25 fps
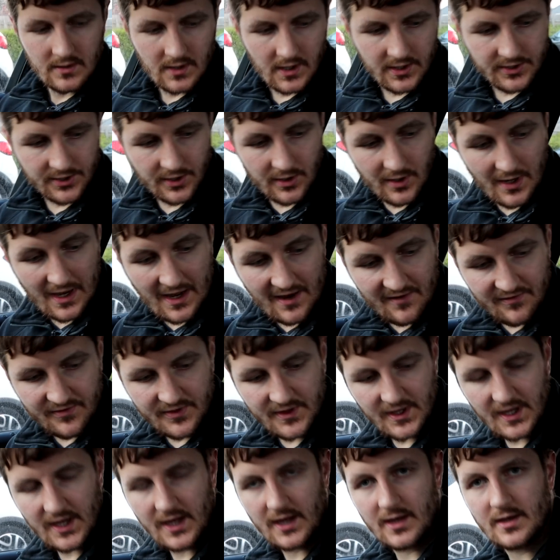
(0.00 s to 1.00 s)
I do have
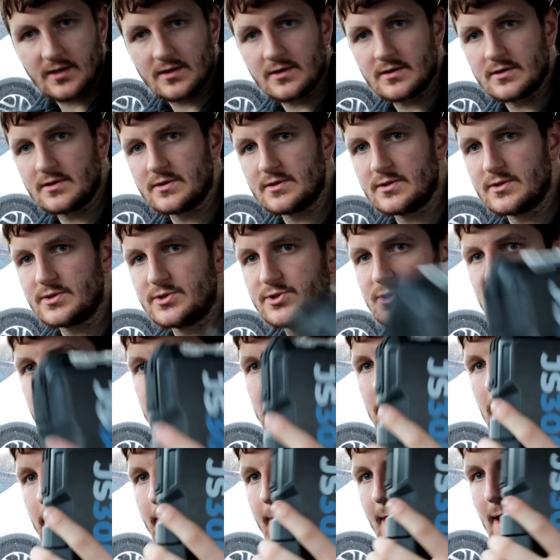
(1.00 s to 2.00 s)
the
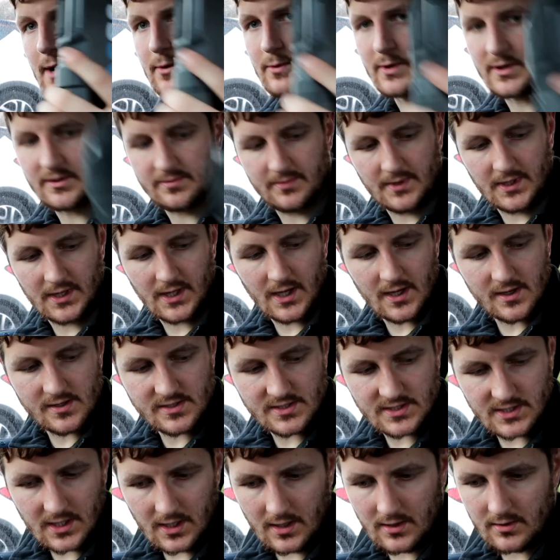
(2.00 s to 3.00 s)
jumper pack with me though,
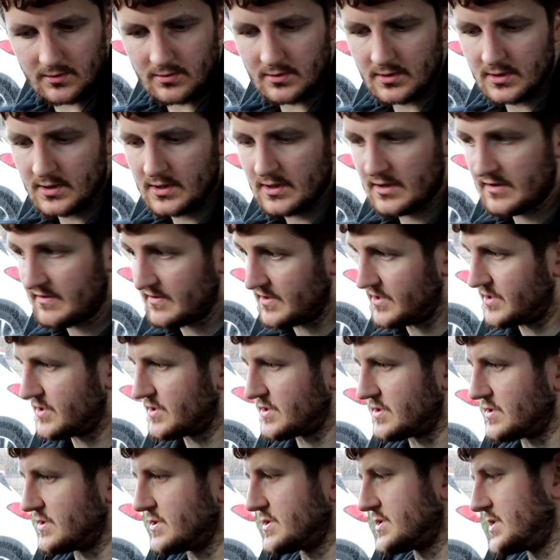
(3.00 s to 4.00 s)
so if it
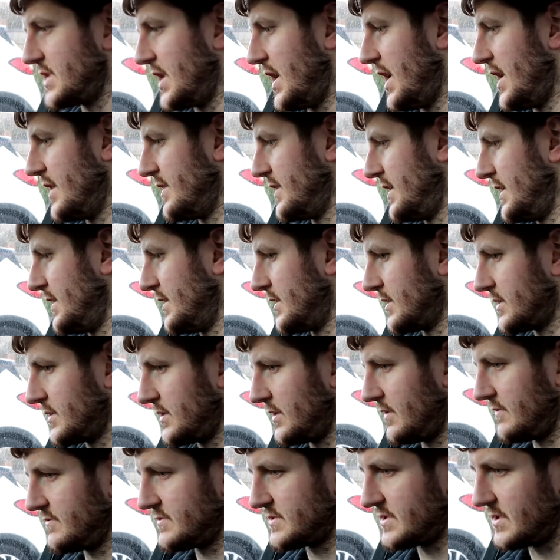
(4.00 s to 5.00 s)
doesn't start then I
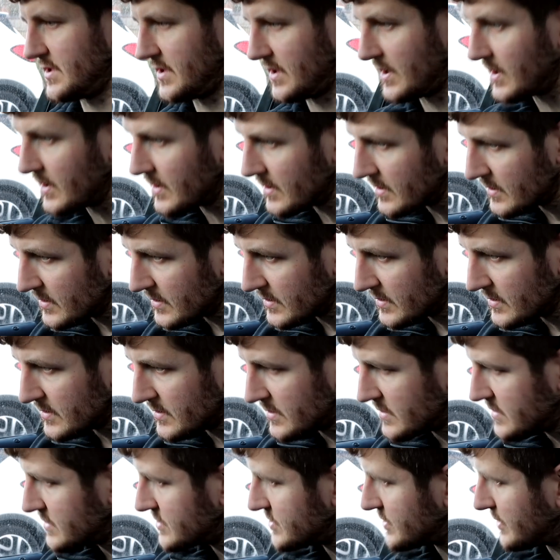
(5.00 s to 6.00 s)
can obviously
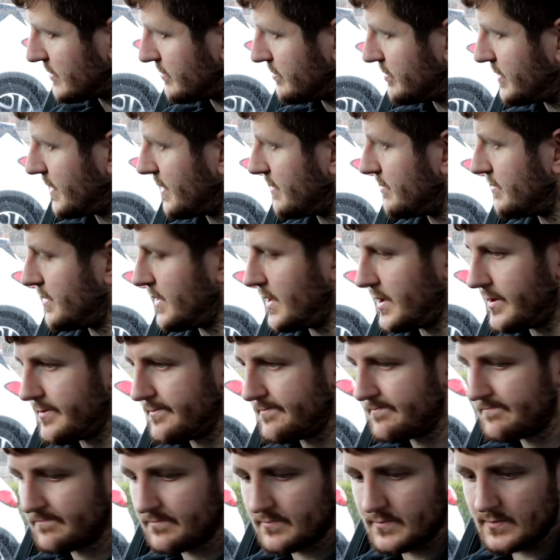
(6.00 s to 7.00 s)
jump it, but
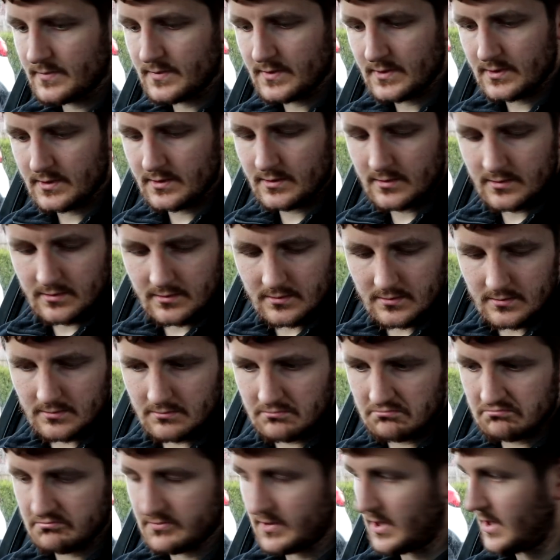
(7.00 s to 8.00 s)

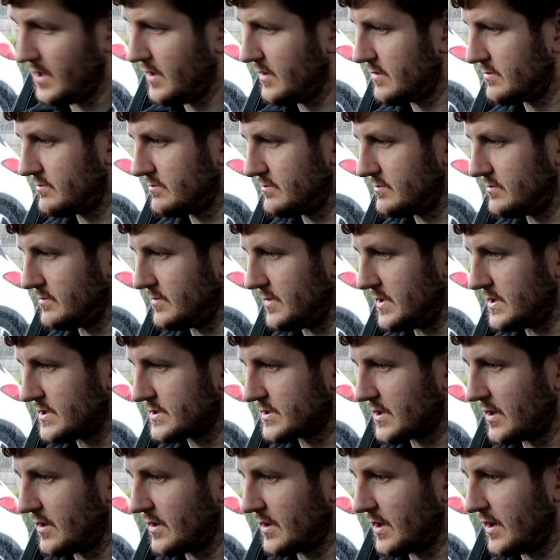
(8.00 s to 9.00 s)
yeah,
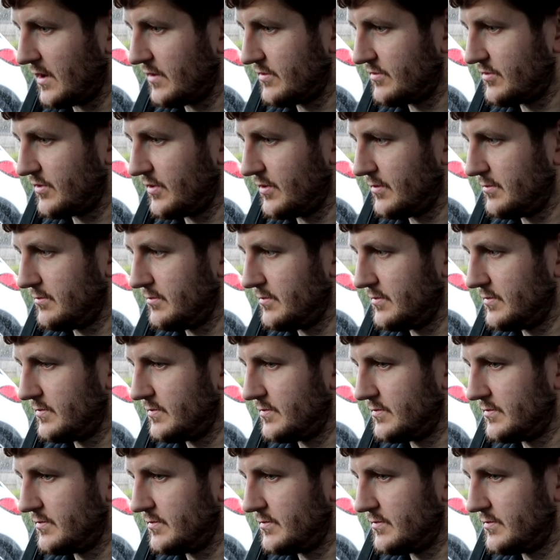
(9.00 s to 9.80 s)
let's go and get some